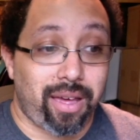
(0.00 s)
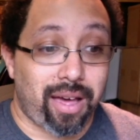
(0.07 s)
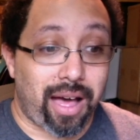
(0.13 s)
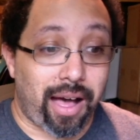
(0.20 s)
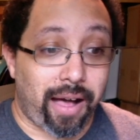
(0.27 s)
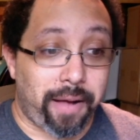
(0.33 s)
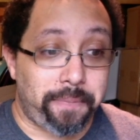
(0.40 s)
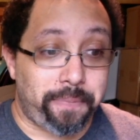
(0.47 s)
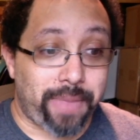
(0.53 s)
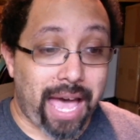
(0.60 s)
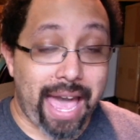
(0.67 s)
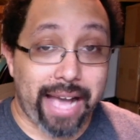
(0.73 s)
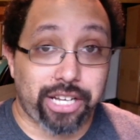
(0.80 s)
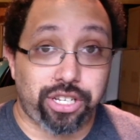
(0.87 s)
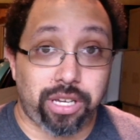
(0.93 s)
I
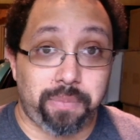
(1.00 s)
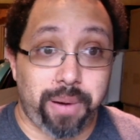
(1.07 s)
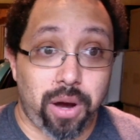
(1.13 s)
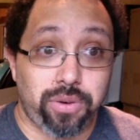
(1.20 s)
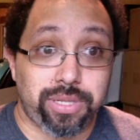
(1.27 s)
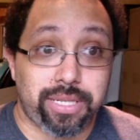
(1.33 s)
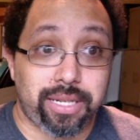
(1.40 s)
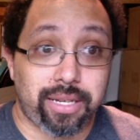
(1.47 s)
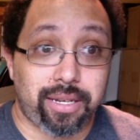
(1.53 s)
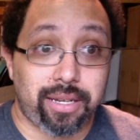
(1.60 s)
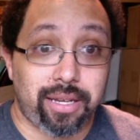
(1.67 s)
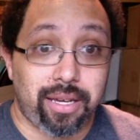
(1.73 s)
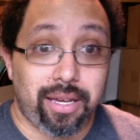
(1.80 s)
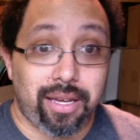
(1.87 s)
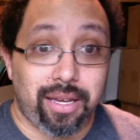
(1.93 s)
actually posted
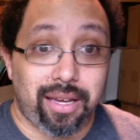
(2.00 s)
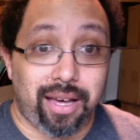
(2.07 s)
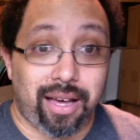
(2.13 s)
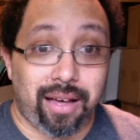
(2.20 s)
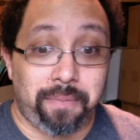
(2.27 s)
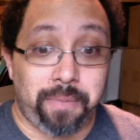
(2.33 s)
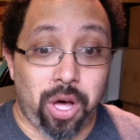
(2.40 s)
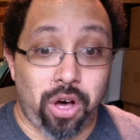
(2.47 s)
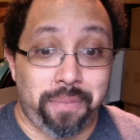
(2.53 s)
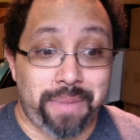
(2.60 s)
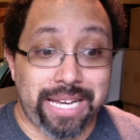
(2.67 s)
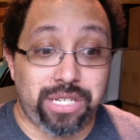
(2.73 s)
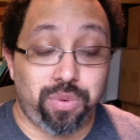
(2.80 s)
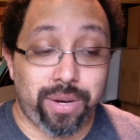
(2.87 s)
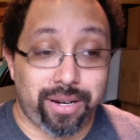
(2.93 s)
on my
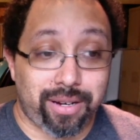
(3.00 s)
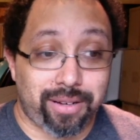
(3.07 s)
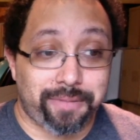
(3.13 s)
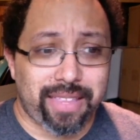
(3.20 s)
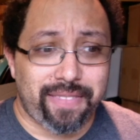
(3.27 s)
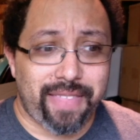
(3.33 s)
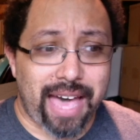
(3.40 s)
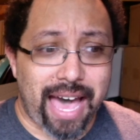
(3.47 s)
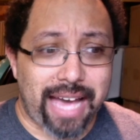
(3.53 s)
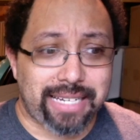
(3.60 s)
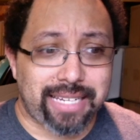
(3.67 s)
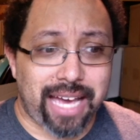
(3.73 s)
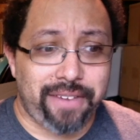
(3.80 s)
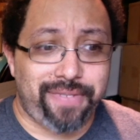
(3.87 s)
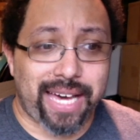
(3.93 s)
Twitter that
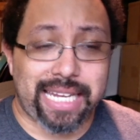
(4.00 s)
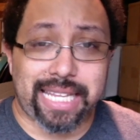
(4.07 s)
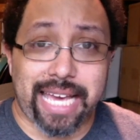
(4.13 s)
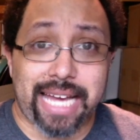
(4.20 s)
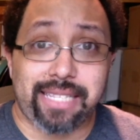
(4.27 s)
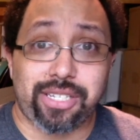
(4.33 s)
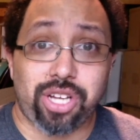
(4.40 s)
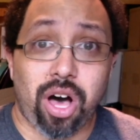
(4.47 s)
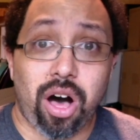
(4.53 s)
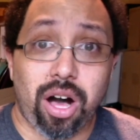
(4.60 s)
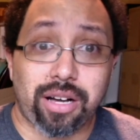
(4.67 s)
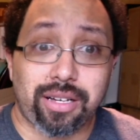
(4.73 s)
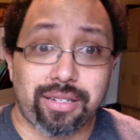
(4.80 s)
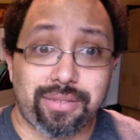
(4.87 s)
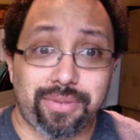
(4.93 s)
I finally had the
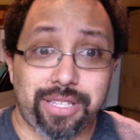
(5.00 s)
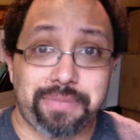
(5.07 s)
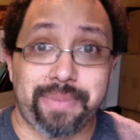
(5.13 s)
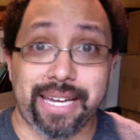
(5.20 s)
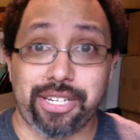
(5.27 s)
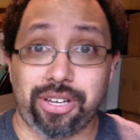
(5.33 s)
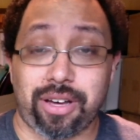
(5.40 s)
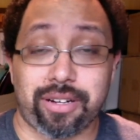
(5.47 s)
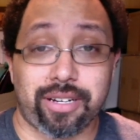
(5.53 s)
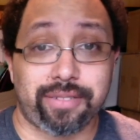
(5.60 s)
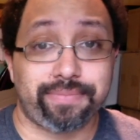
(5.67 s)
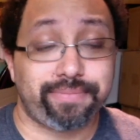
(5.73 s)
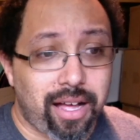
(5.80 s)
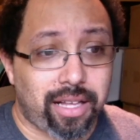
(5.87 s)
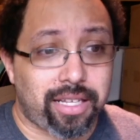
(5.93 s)
talk with my daughter.
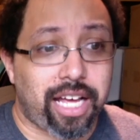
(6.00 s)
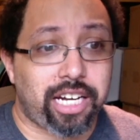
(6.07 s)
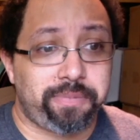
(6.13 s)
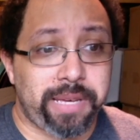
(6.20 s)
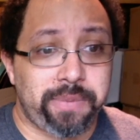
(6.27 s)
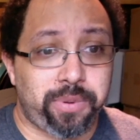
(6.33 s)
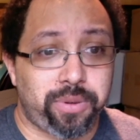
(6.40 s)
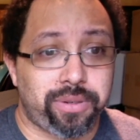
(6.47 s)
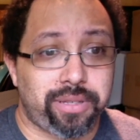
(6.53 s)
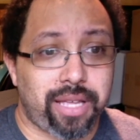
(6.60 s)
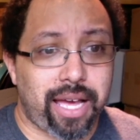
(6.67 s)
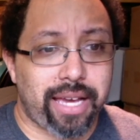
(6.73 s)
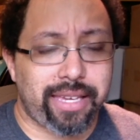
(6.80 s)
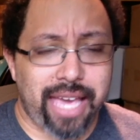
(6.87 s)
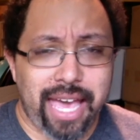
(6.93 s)
A lot of people were
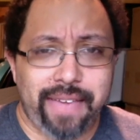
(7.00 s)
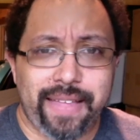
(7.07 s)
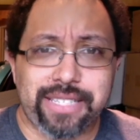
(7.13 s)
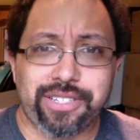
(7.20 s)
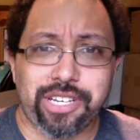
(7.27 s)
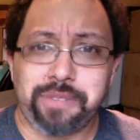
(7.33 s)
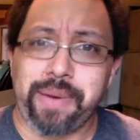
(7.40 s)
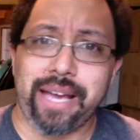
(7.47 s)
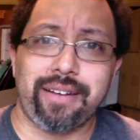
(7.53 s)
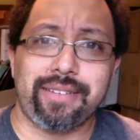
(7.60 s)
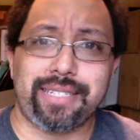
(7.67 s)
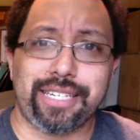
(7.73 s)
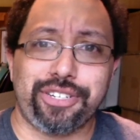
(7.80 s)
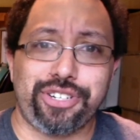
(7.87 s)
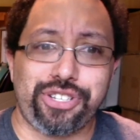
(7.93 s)
like, yay, that's good
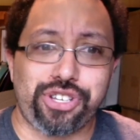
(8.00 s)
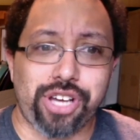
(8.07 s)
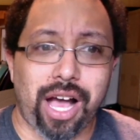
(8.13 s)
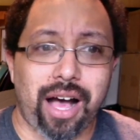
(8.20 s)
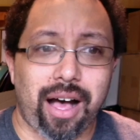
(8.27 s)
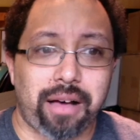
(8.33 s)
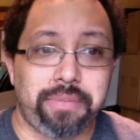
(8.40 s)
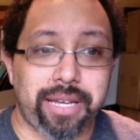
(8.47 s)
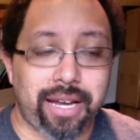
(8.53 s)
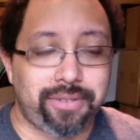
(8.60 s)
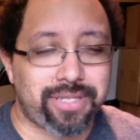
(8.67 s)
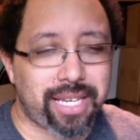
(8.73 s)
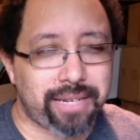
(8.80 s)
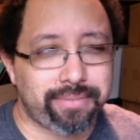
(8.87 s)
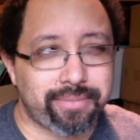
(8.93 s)
parenting, good job. And I
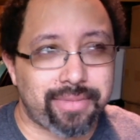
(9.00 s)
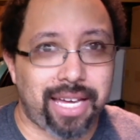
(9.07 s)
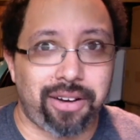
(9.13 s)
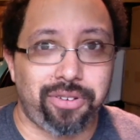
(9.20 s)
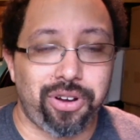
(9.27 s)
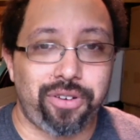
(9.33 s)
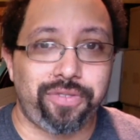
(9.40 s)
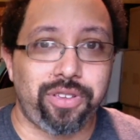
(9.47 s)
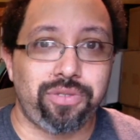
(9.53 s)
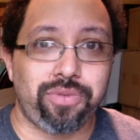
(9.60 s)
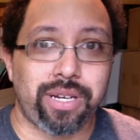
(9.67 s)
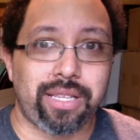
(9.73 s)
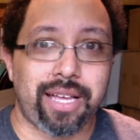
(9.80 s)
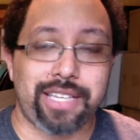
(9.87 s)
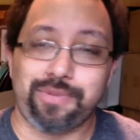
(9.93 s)
was like, I don't know if you
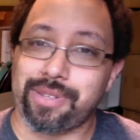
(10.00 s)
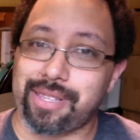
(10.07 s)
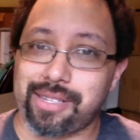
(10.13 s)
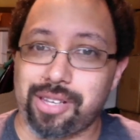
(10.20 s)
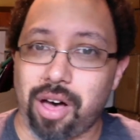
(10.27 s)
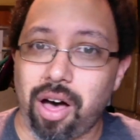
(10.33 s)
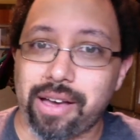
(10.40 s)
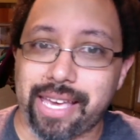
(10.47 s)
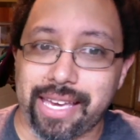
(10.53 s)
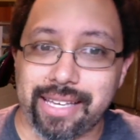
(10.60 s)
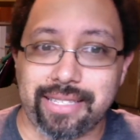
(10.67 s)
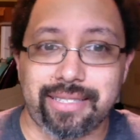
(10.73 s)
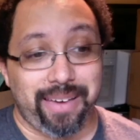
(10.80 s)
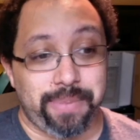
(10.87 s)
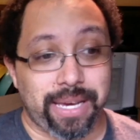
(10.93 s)
realize what the talk
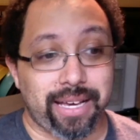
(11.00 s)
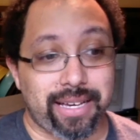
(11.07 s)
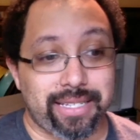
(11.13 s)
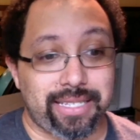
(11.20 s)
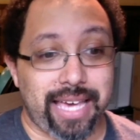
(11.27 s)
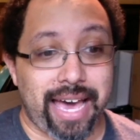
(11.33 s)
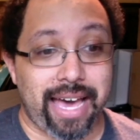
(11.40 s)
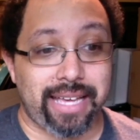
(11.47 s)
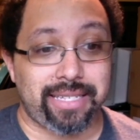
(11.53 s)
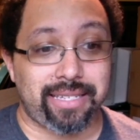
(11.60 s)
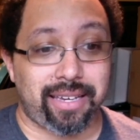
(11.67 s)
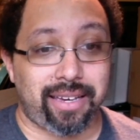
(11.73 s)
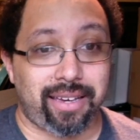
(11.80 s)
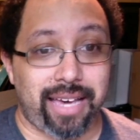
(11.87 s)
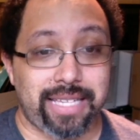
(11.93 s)
is, because as
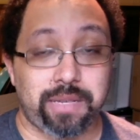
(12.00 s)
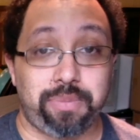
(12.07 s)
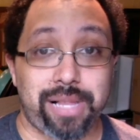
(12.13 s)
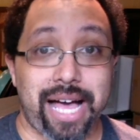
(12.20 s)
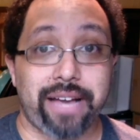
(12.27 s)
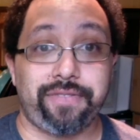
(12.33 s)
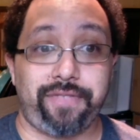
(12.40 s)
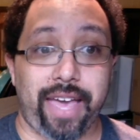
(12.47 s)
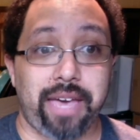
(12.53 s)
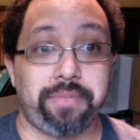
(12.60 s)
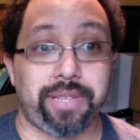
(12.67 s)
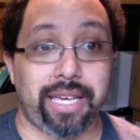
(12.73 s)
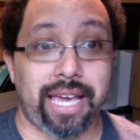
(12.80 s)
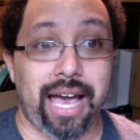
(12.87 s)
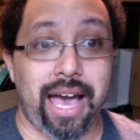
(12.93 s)
a black
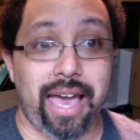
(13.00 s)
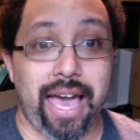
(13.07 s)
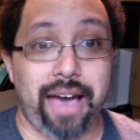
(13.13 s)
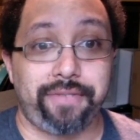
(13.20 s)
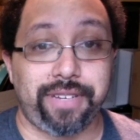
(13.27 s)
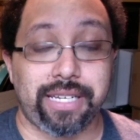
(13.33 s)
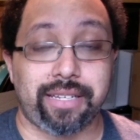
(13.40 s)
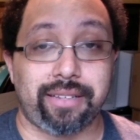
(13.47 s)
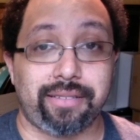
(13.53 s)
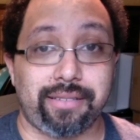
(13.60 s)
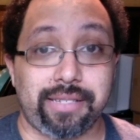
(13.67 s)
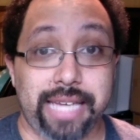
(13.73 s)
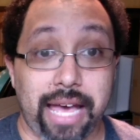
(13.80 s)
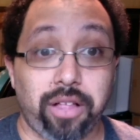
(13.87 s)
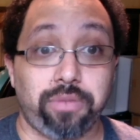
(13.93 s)
family, I have to
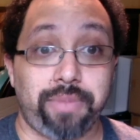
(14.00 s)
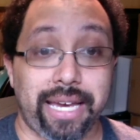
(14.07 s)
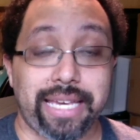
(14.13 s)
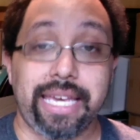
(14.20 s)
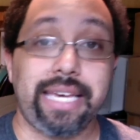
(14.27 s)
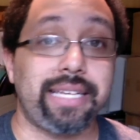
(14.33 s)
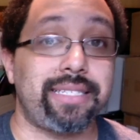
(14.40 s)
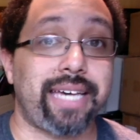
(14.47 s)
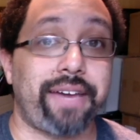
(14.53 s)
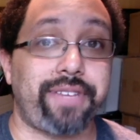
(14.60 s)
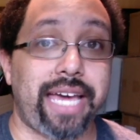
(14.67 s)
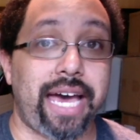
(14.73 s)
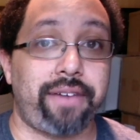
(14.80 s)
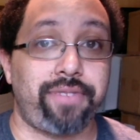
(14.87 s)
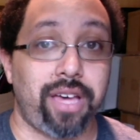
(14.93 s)
tell my kids, I have to
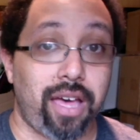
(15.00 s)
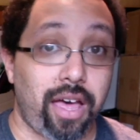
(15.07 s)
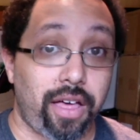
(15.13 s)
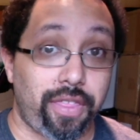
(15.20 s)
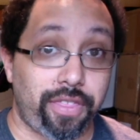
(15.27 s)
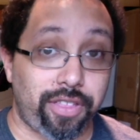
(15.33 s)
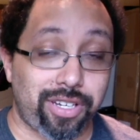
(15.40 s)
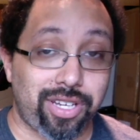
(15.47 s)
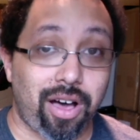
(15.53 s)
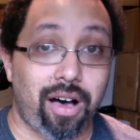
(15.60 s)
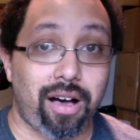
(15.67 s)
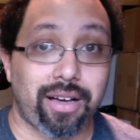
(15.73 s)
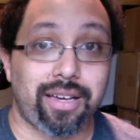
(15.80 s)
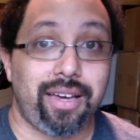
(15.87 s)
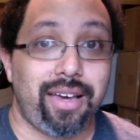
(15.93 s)
have the
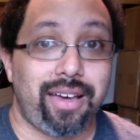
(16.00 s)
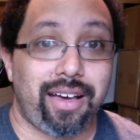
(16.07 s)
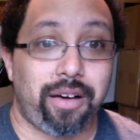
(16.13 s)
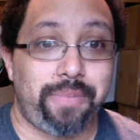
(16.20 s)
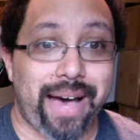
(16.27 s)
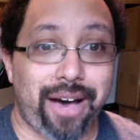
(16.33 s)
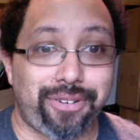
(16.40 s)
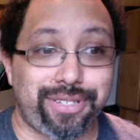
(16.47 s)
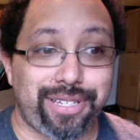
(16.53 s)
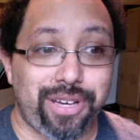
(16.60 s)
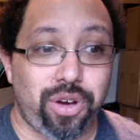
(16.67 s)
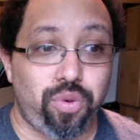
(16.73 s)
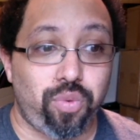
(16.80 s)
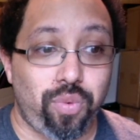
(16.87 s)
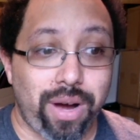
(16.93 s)
talk about
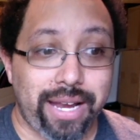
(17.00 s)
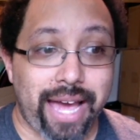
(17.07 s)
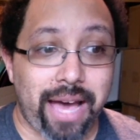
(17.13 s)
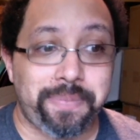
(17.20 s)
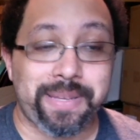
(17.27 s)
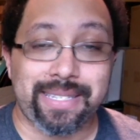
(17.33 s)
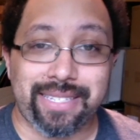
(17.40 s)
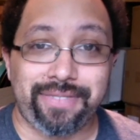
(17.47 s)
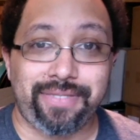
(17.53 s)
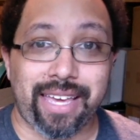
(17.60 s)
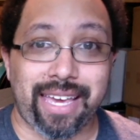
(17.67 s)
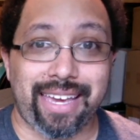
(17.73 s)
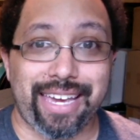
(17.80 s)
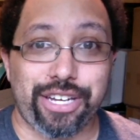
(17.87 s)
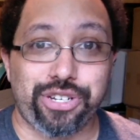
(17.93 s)
what happens if
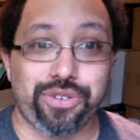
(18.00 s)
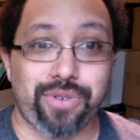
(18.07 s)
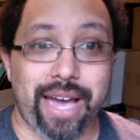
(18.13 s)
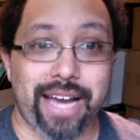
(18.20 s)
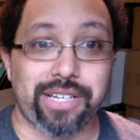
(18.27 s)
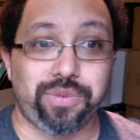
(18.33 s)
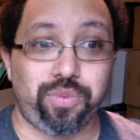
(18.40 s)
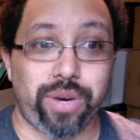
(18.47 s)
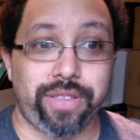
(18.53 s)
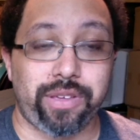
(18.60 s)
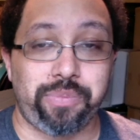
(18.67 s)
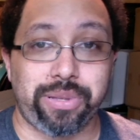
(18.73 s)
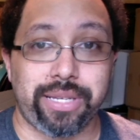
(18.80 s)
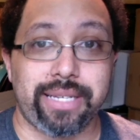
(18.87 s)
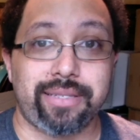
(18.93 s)
they interact with a
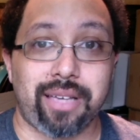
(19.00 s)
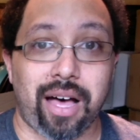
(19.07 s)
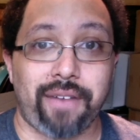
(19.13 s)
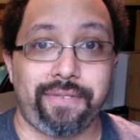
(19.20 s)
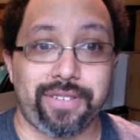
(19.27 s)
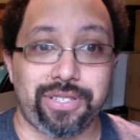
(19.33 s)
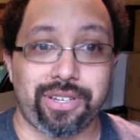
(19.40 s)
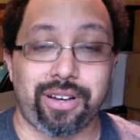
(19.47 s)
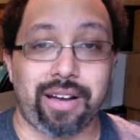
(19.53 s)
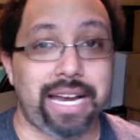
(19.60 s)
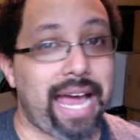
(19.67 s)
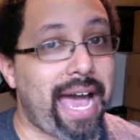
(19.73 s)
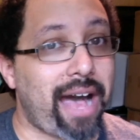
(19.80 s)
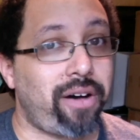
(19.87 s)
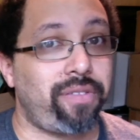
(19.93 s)
police officer and
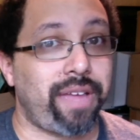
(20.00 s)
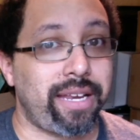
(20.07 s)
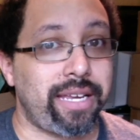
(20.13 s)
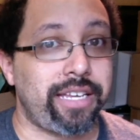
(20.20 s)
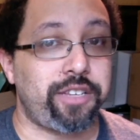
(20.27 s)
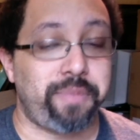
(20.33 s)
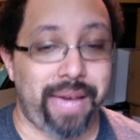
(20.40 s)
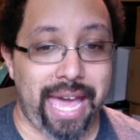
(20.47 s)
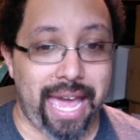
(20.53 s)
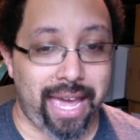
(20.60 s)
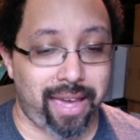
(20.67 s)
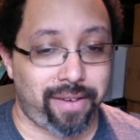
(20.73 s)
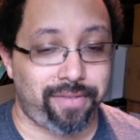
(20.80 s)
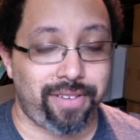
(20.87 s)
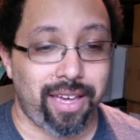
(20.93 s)
how they need to
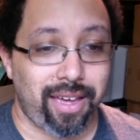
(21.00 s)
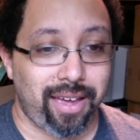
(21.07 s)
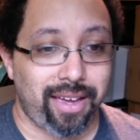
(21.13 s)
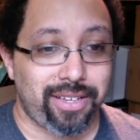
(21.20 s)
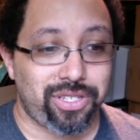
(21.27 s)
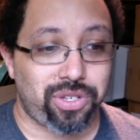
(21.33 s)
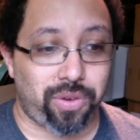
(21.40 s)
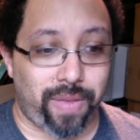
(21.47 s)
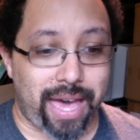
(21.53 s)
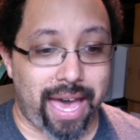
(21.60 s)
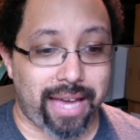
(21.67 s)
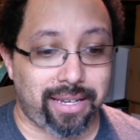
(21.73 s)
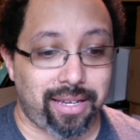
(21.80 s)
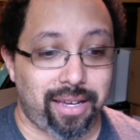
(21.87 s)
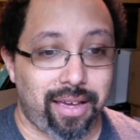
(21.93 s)
behave so
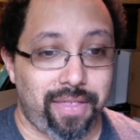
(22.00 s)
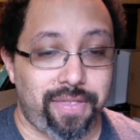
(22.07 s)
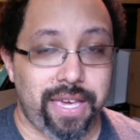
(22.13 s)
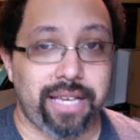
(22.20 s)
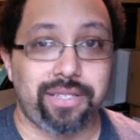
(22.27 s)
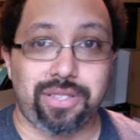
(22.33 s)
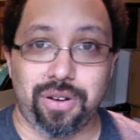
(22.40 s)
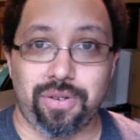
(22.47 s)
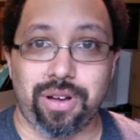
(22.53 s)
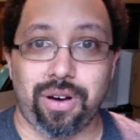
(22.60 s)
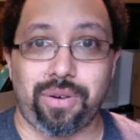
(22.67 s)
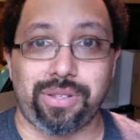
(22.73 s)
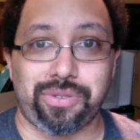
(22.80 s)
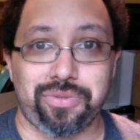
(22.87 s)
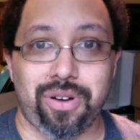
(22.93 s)
that things don't go
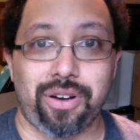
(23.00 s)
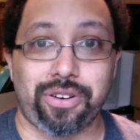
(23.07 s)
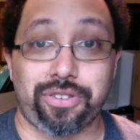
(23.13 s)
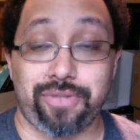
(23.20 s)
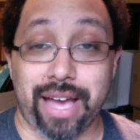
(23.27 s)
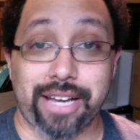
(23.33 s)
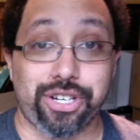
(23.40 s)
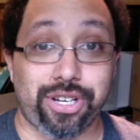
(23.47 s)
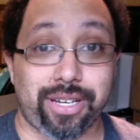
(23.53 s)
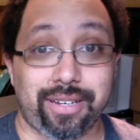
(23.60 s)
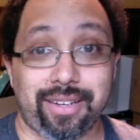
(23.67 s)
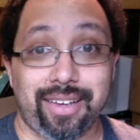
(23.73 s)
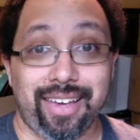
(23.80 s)
in the wrong direction.